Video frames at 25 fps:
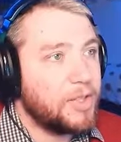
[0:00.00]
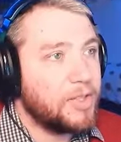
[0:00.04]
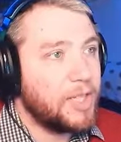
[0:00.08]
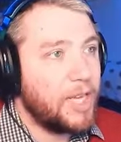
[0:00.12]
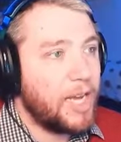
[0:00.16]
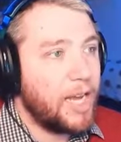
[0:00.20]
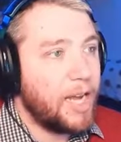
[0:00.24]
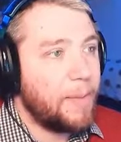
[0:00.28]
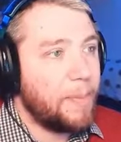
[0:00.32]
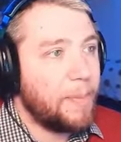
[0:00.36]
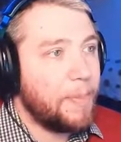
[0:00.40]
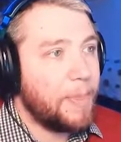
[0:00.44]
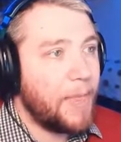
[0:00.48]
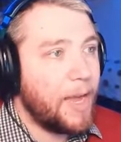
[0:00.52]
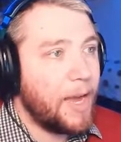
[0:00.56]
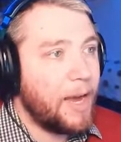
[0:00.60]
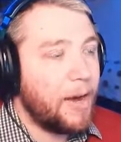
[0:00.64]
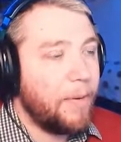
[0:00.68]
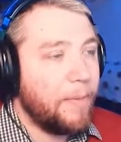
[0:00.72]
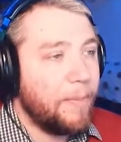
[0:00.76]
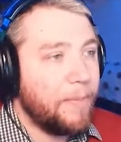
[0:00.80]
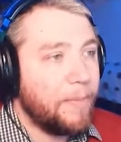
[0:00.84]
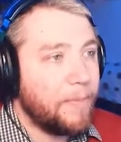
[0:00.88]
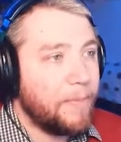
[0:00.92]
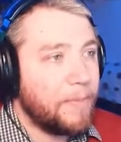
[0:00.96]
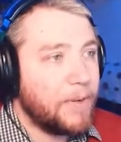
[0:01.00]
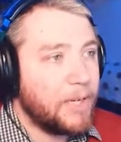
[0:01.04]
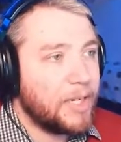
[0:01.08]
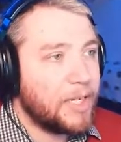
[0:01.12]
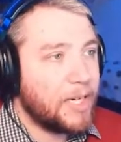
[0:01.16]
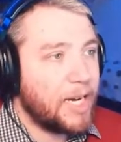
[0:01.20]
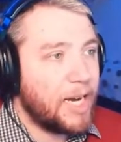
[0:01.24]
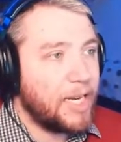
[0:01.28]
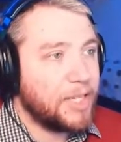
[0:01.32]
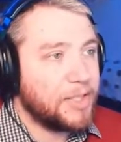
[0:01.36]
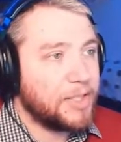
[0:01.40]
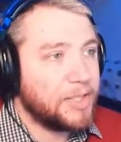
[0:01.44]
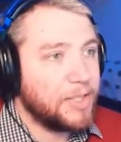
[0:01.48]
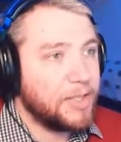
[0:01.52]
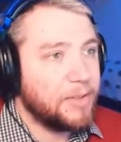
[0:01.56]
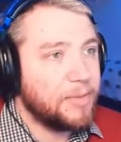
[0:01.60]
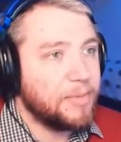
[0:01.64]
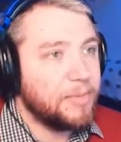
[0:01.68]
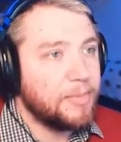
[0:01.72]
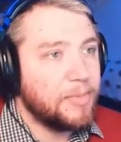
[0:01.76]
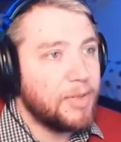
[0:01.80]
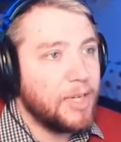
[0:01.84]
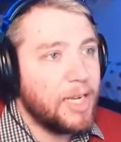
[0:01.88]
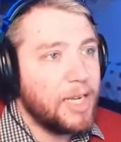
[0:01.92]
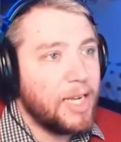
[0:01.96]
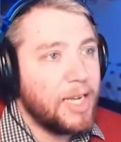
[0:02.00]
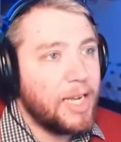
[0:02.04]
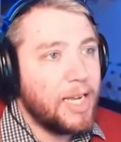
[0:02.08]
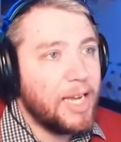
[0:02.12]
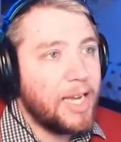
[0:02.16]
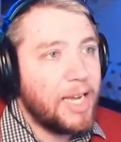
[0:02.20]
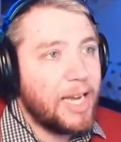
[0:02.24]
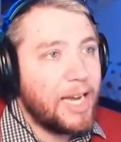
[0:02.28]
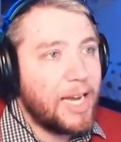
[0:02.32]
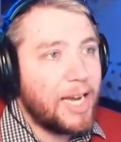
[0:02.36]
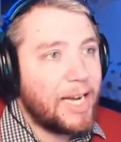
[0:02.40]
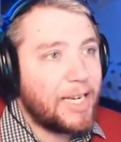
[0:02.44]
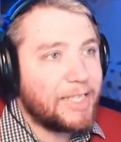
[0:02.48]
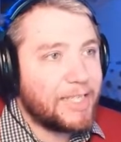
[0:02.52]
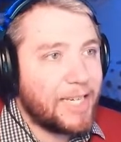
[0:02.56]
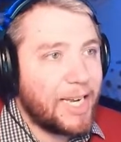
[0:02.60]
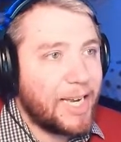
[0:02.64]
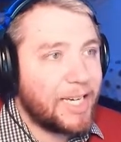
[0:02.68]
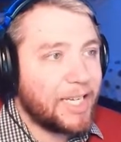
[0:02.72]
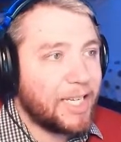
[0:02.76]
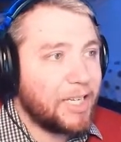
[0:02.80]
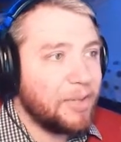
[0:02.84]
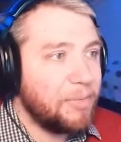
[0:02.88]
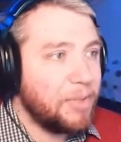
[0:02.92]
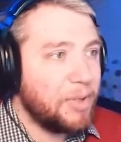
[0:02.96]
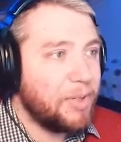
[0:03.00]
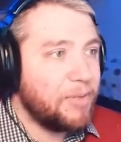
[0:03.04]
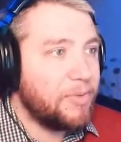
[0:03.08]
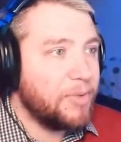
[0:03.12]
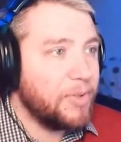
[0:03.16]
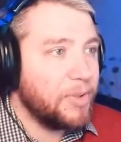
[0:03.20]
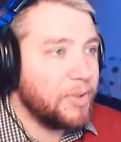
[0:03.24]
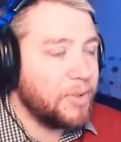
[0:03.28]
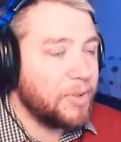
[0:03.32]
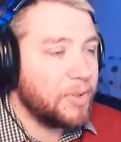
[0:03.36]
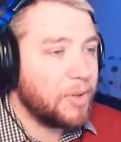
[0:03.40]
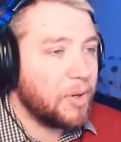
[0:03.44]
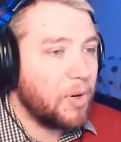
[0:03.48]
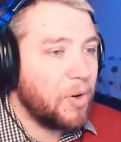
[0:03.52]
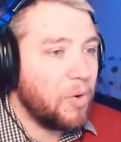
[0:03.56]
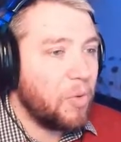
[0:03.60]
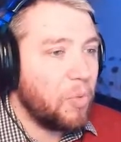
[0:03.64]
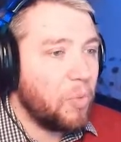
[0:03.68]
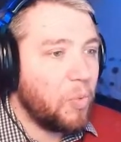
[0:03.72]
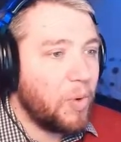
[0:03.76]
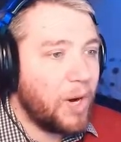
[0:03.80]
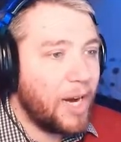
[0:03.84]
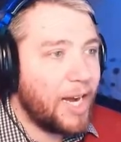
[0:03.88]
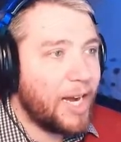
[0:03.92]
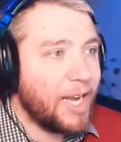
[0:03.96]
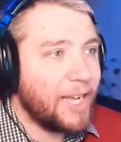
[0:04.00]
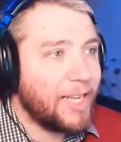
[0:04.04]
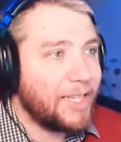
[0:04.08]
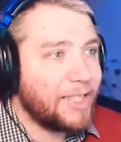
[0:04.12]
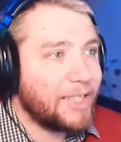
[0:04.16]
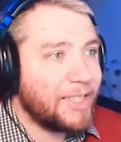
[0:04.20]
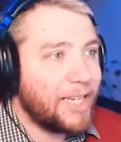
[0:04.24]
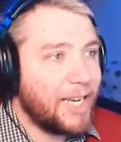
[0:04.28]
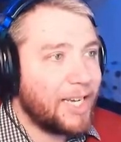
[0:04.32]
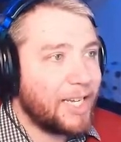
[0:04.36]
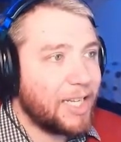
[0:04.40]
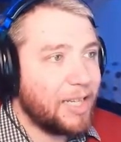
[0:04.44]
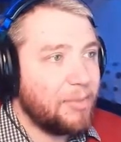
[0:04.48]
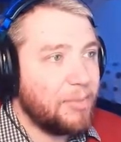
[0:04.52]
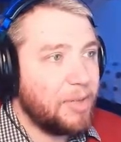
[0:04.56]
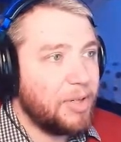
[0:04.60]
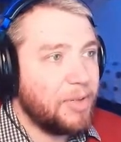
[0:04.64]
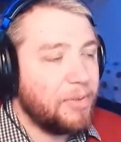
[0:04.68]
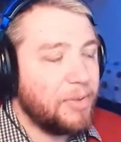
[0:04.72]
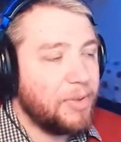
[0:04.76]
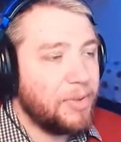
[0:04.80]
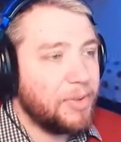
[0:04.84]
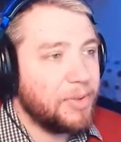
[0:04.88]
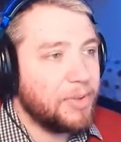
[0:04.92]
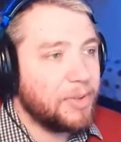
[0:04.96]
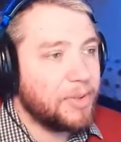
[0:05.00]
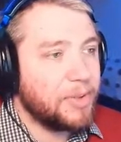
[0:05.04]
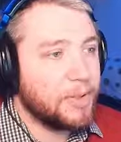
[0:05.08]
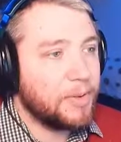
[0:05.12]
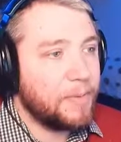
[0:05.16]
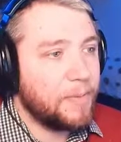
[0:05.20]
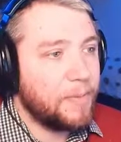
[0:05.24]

that. Now, Casa, attacking midfielder. Why attacking midfielder?